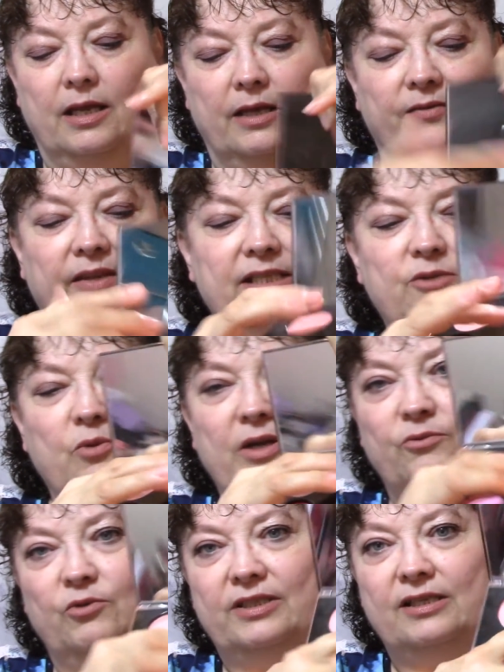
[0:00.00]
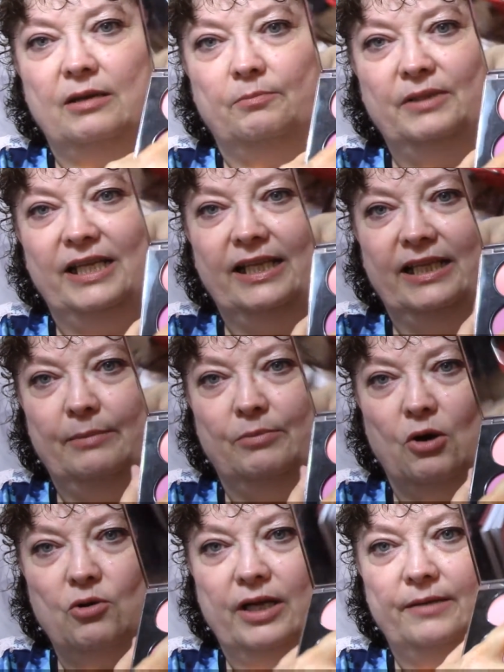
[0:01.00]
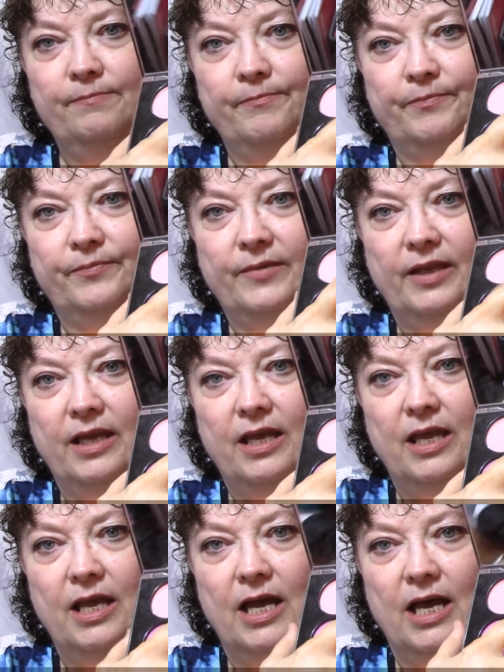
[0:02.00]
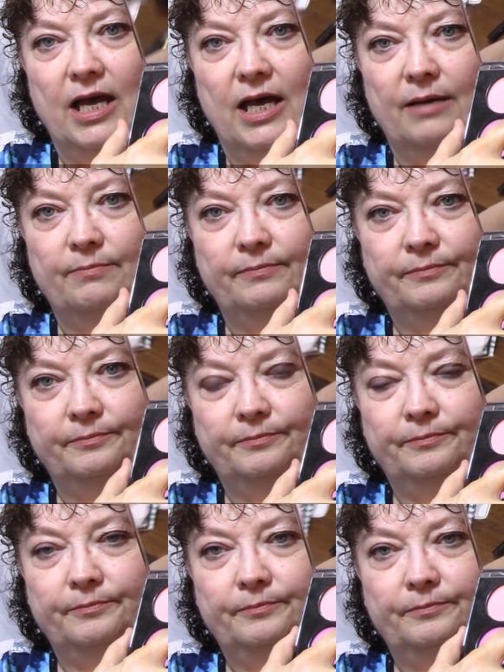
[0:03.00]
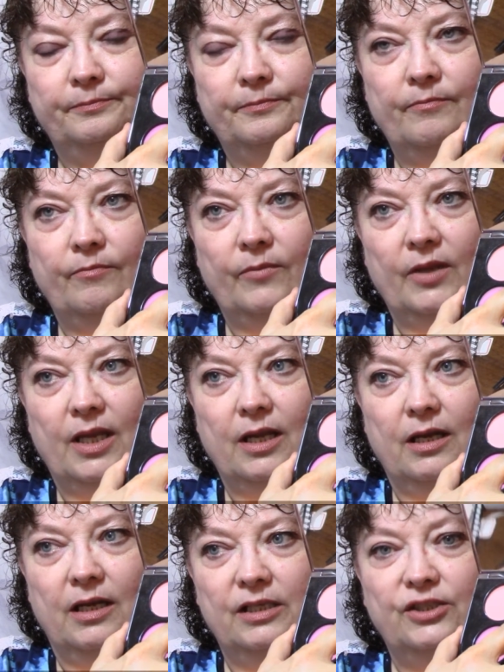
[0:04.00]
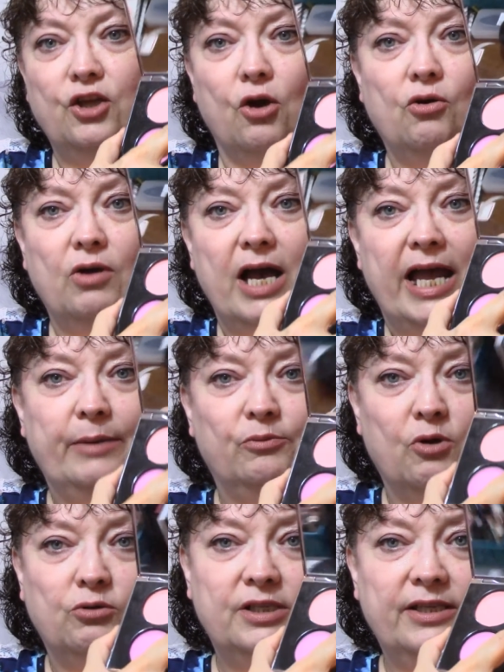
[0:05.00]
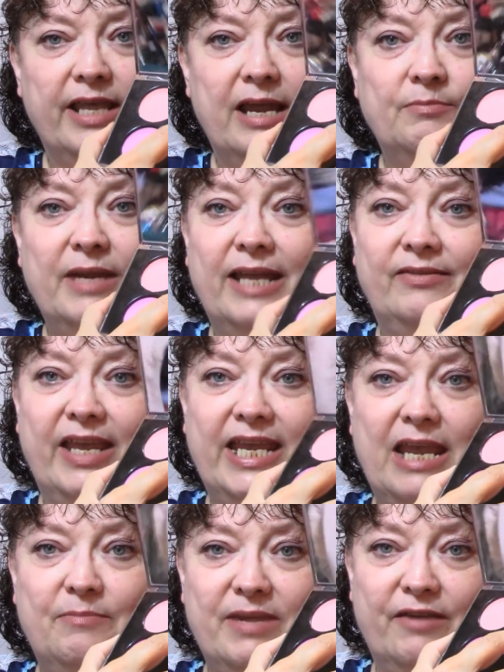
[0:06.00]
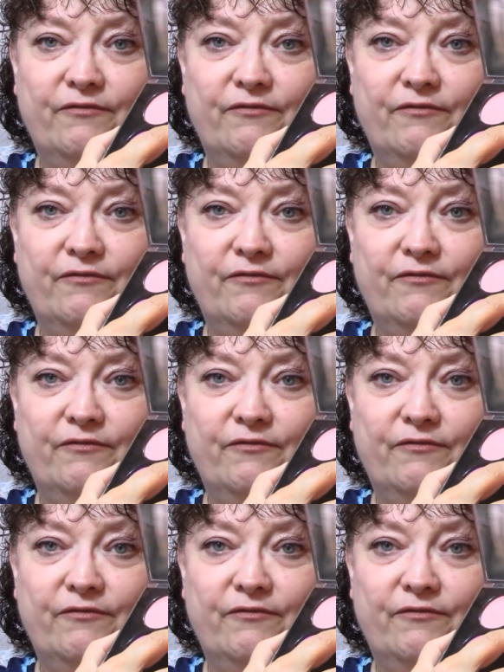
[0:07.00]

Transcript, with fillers: This one was completely broken. Um, so I wrote to them and they gave me a